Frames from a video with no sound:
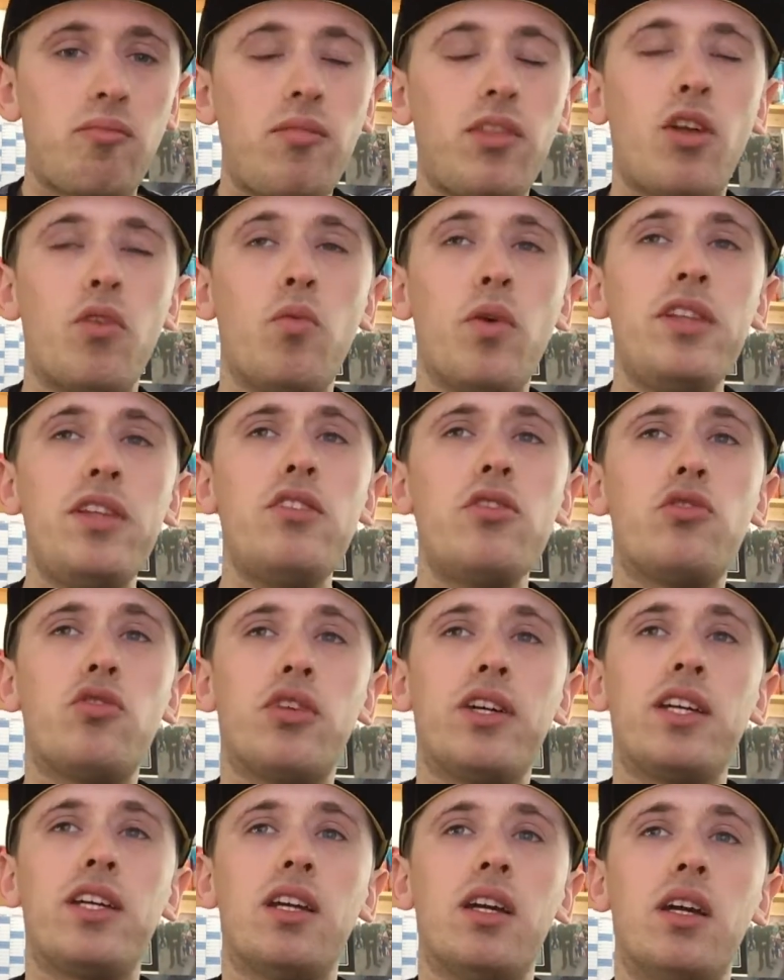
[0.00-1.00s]
when you
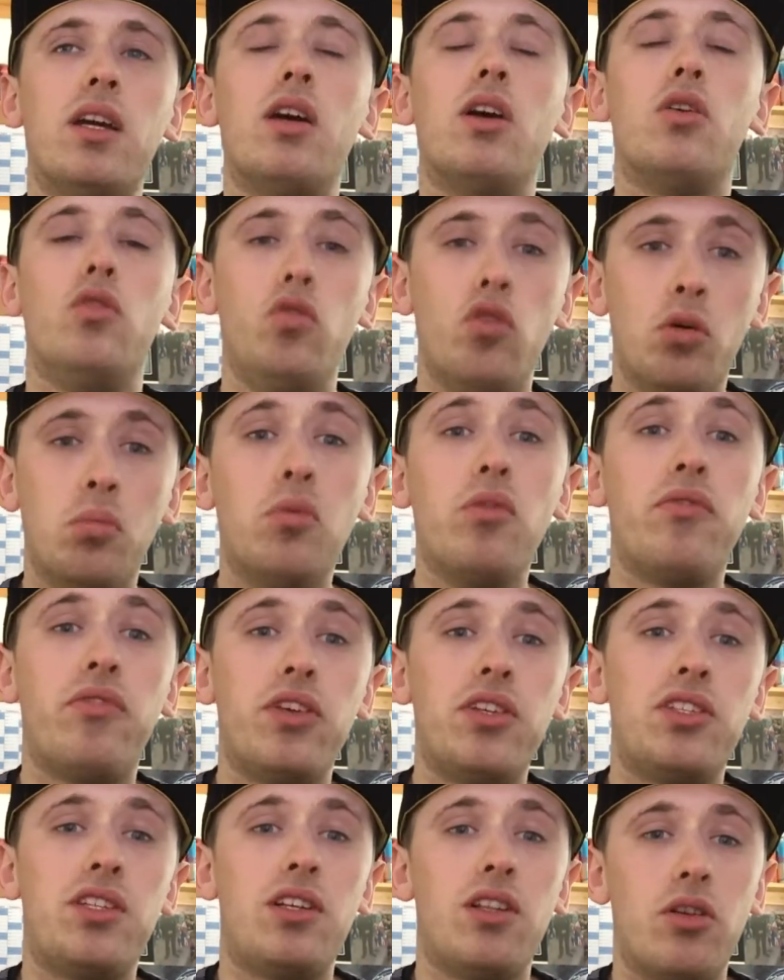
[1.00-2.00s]
drink normal
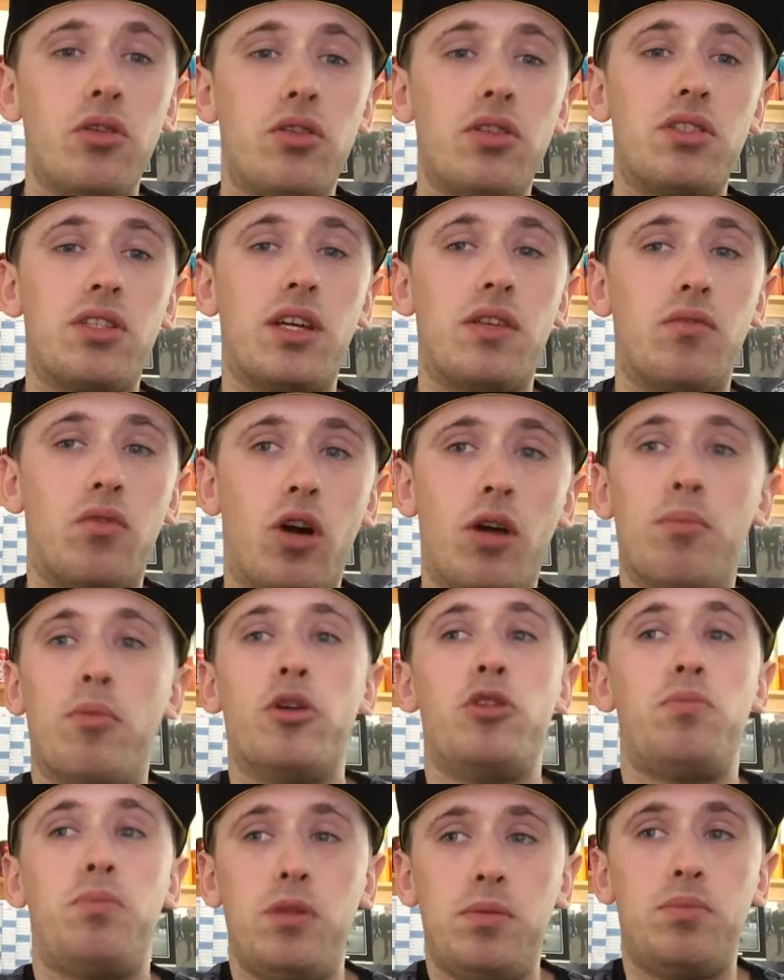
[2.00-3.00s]
fizzy Lucozade, right,
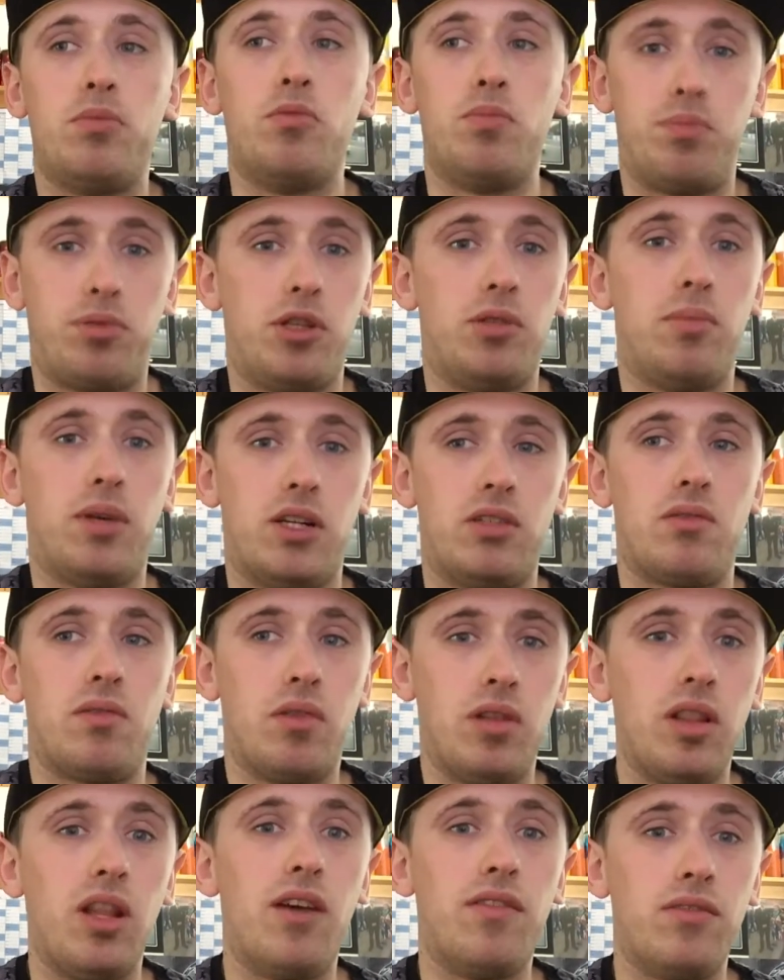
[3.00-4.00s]
most people pretty much
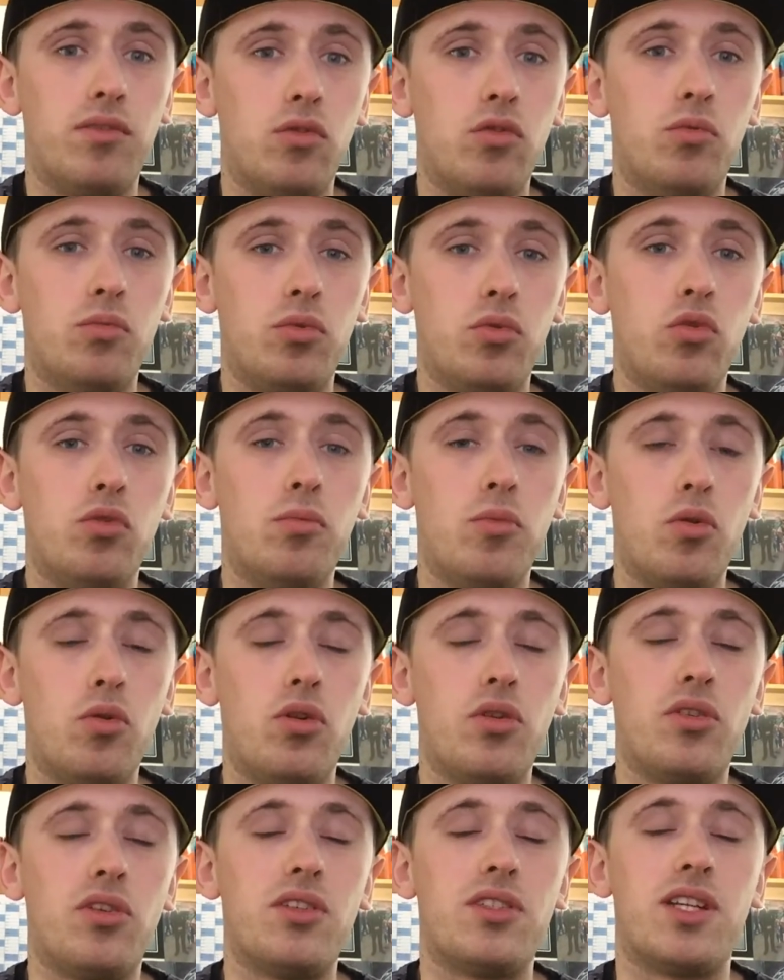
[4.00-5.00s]
love normal
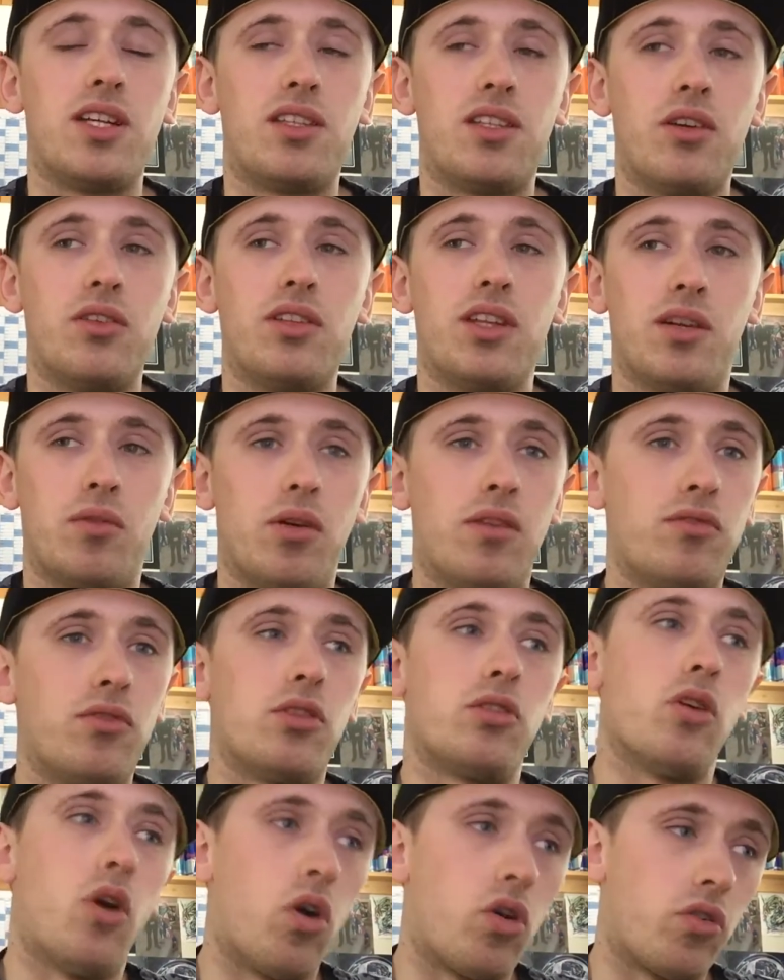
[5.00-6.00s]
Lucozade, don't they? Whether
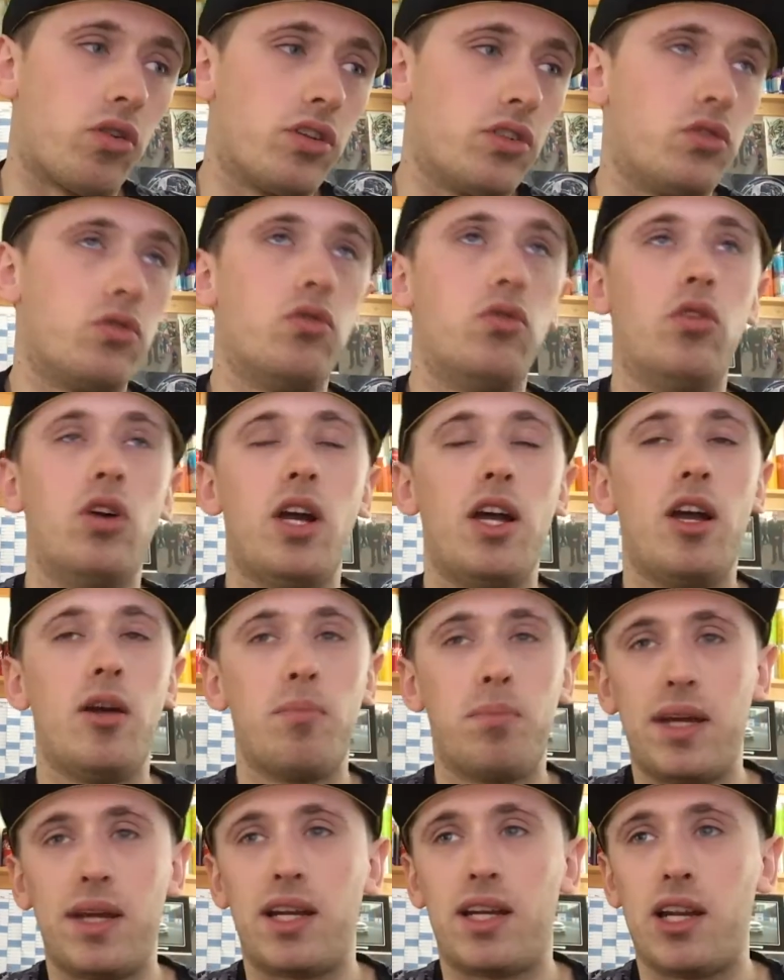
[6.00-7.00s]
it's orange or
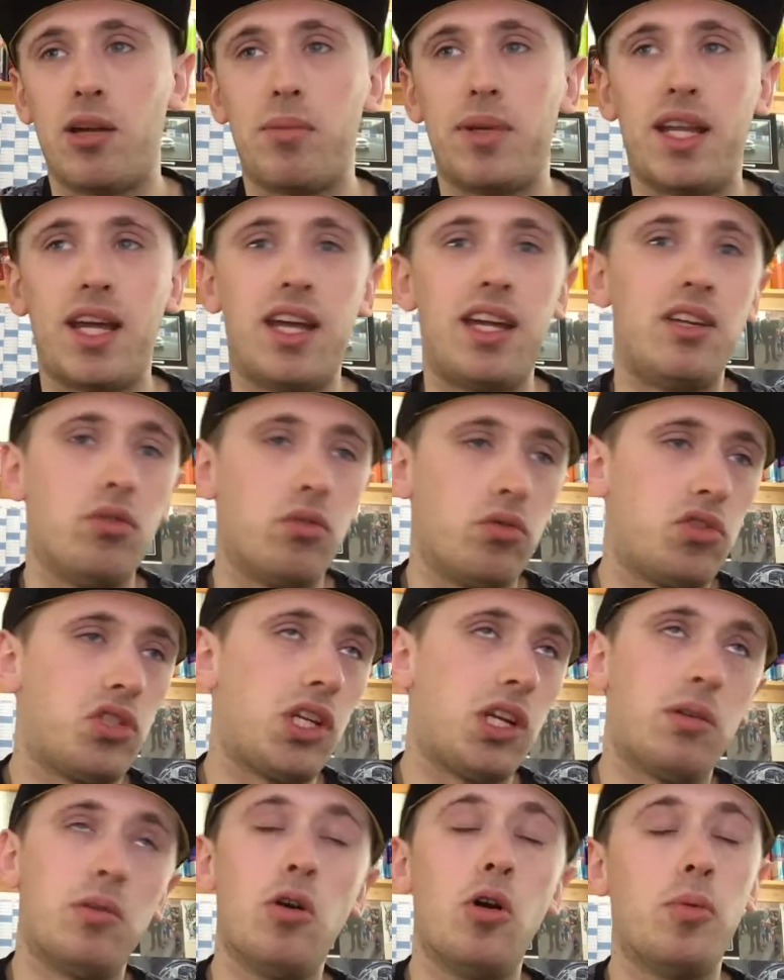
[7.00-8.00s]
pink lemonade or
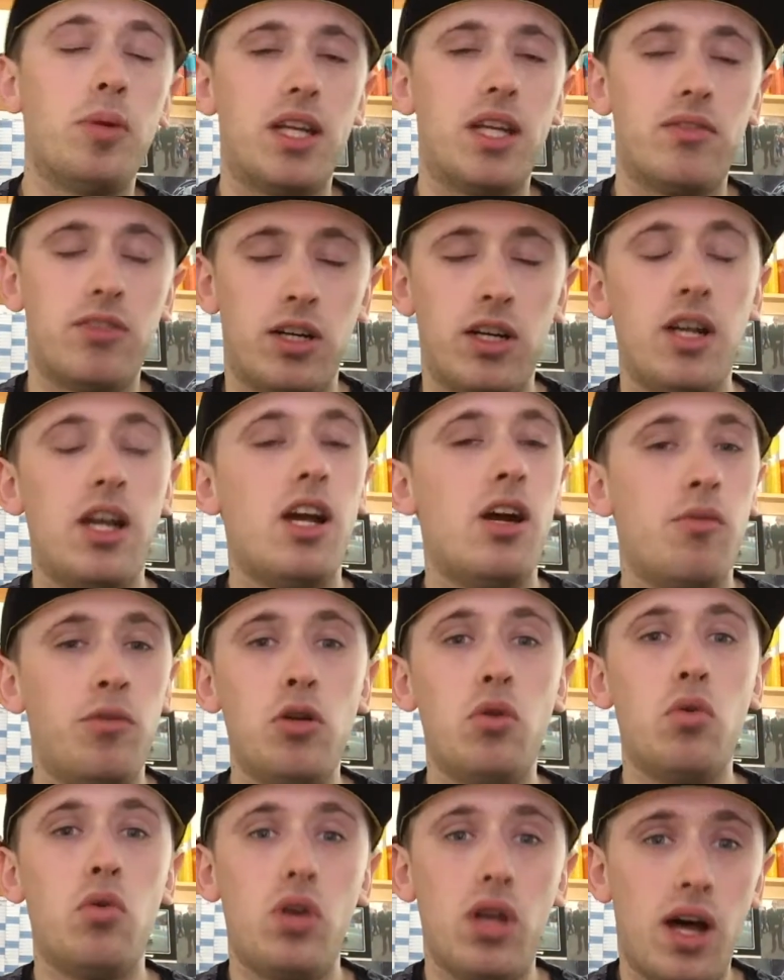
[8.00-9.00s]
cherry or whatever, we
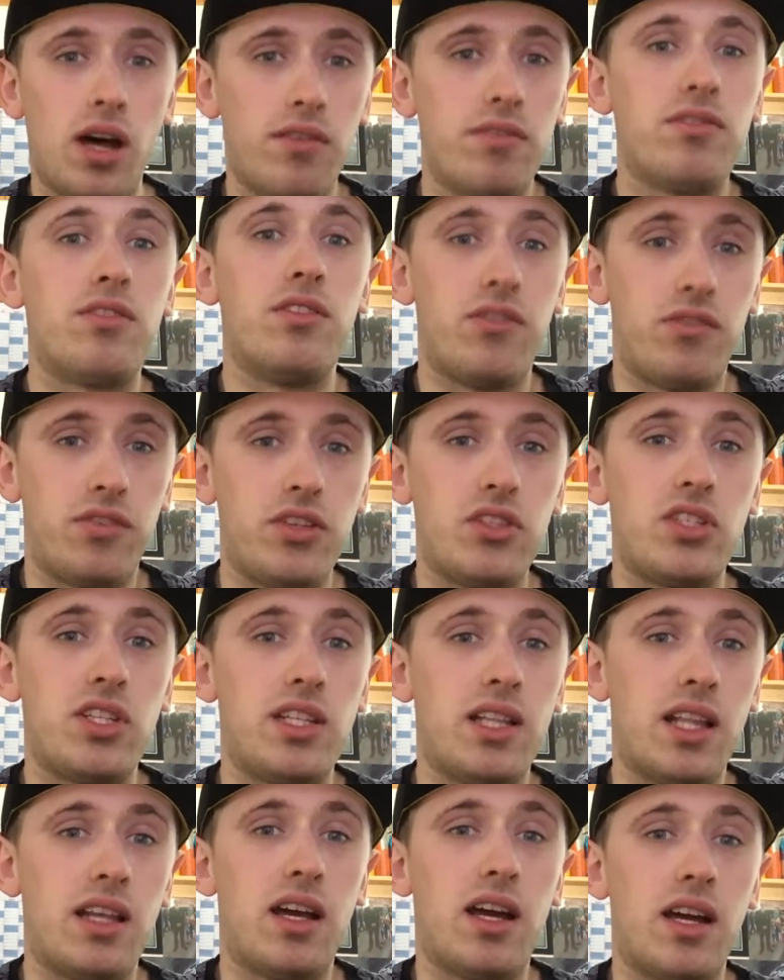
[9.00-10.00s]
all love the
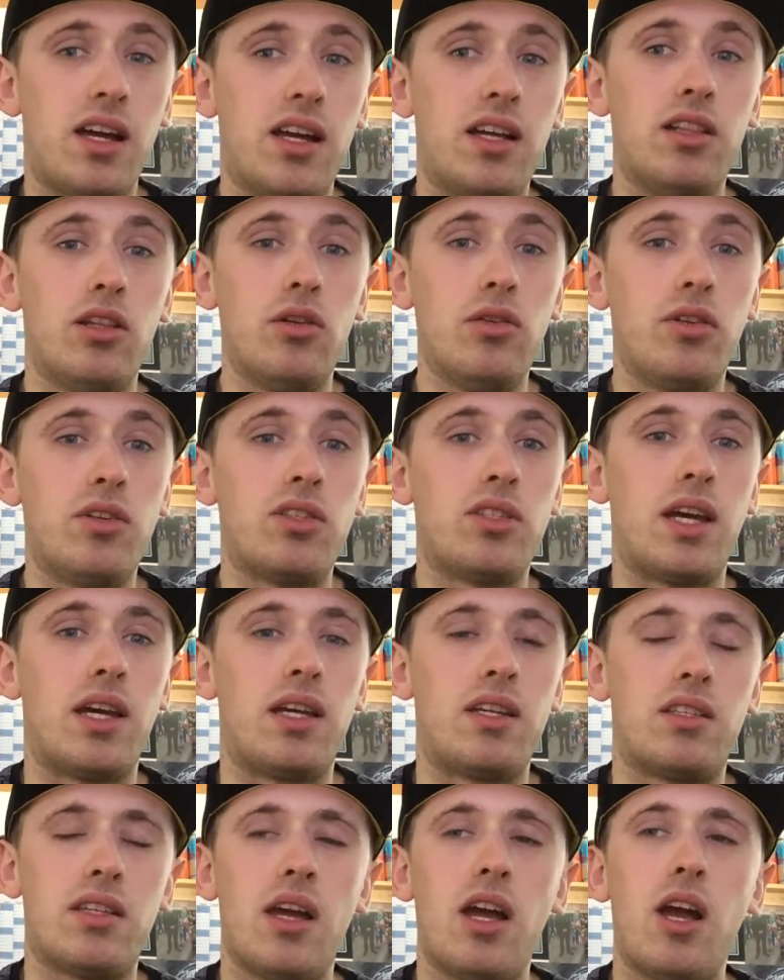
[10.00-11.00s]
fizzy
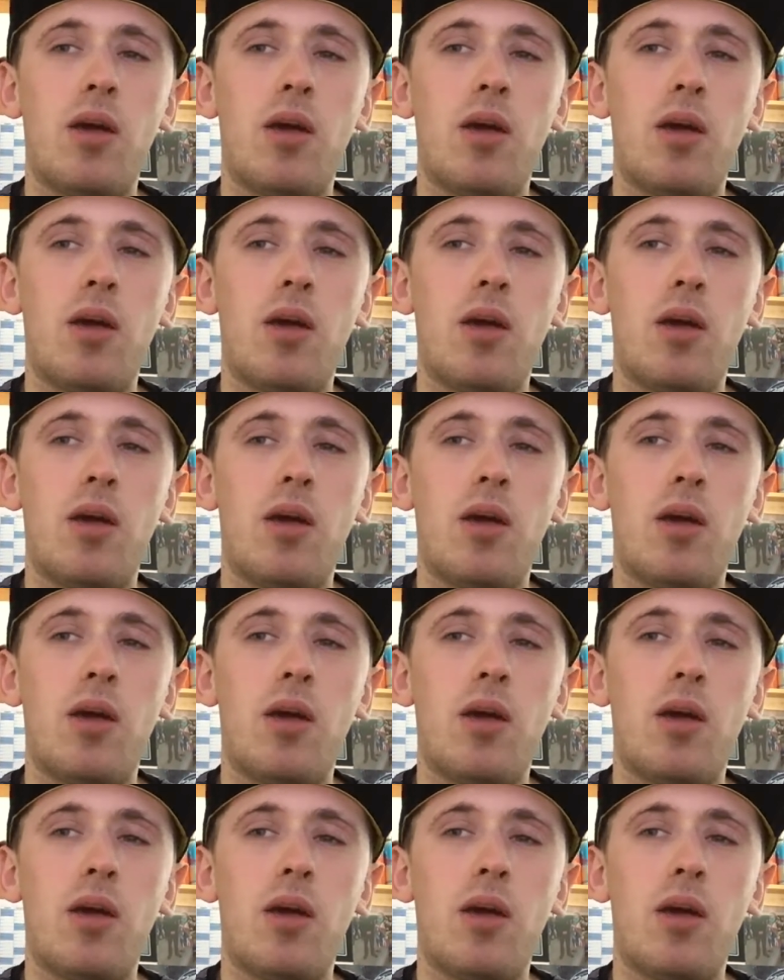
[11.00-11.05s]
Lucozade.